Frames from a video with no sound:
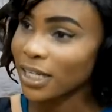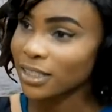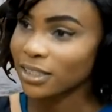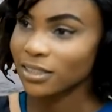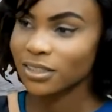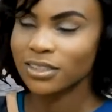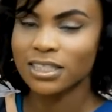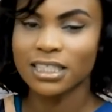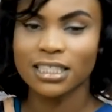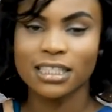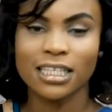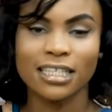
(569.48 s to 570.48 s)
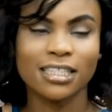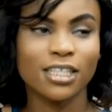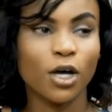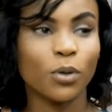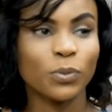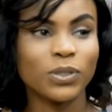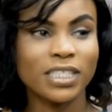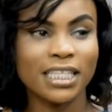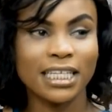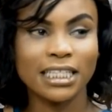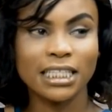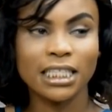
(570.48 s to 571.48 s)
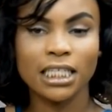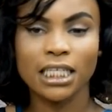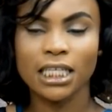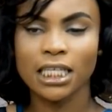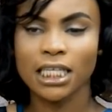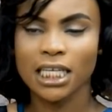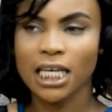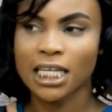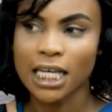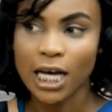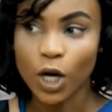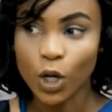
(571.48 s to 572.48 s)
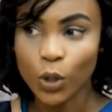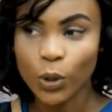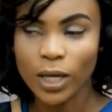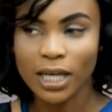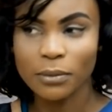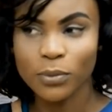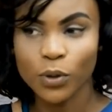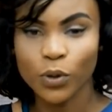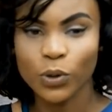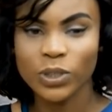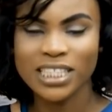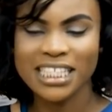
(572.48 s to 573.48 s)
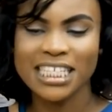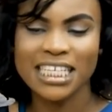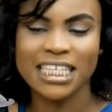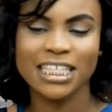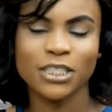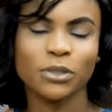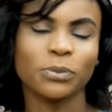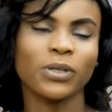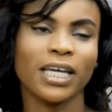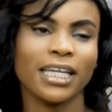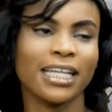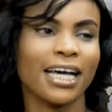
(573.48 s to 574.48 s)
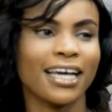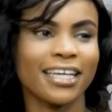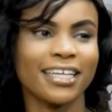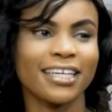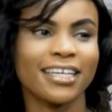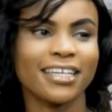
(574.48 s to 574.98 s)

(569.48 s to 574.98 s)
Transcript: handle is at Omotennie, o m o t e N N I E.